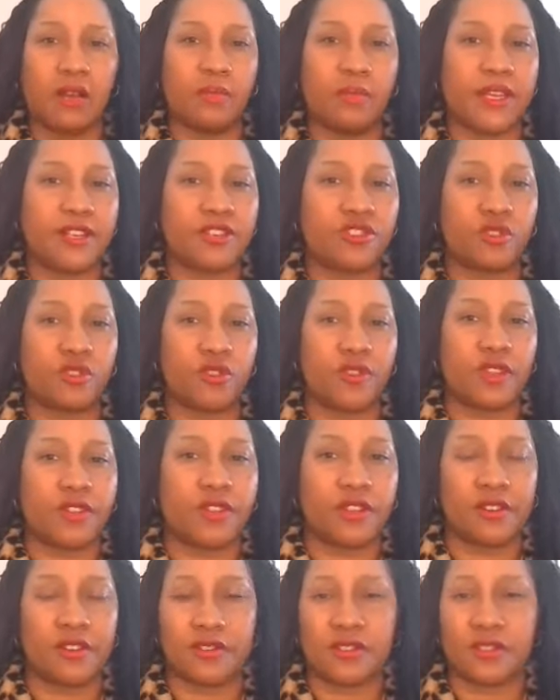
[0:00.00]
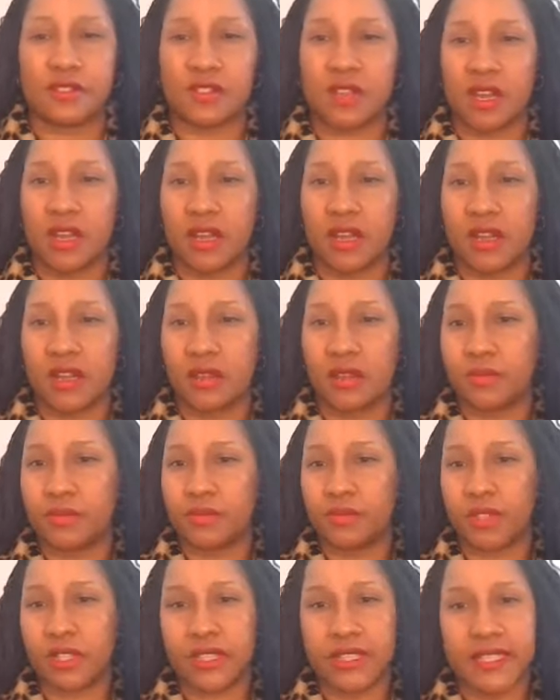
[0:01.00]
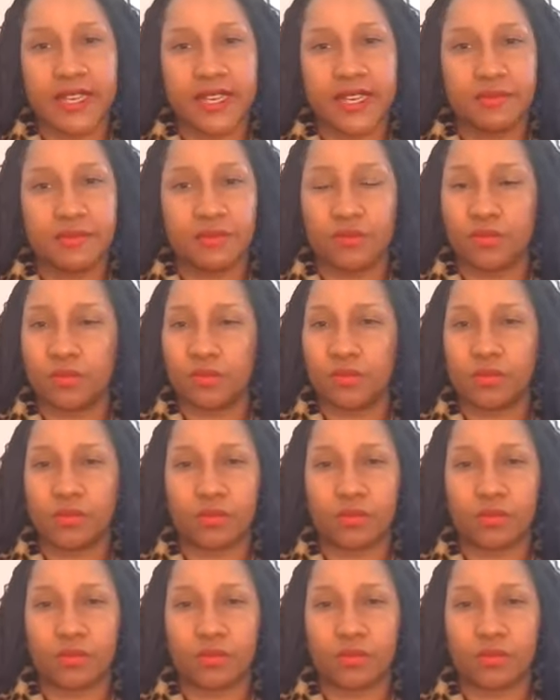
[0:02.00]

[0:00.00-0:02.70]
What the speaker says: make sure that there's clean